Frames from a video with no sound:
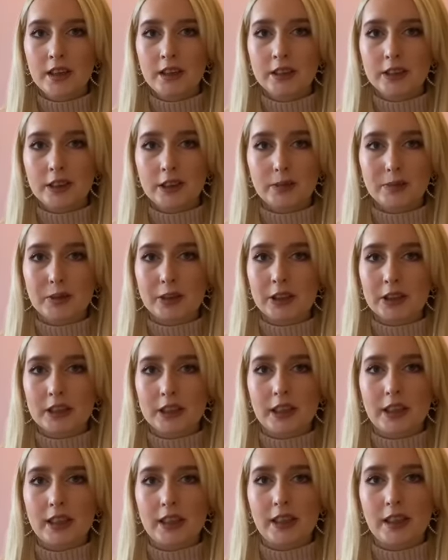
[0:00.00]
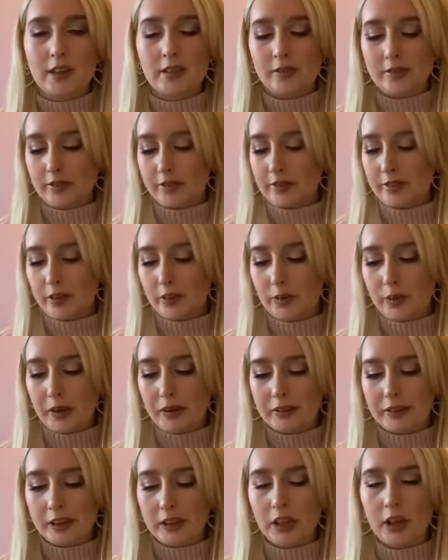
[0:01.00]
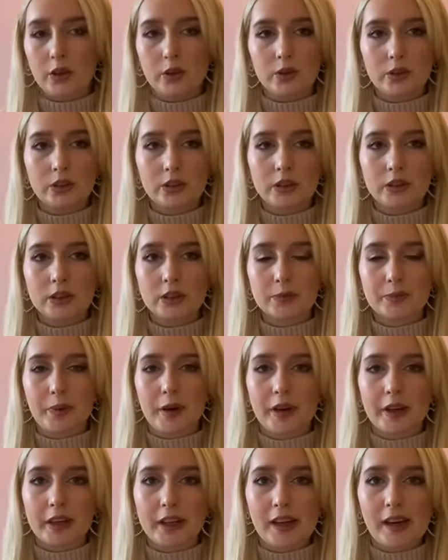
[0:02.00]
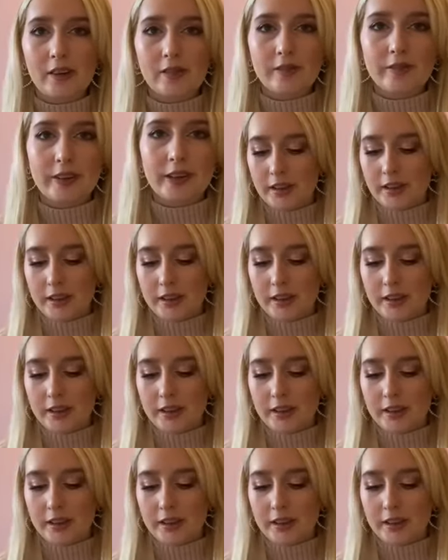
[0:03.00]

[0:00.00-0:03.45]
just because I love wearing gold sparkly outfit.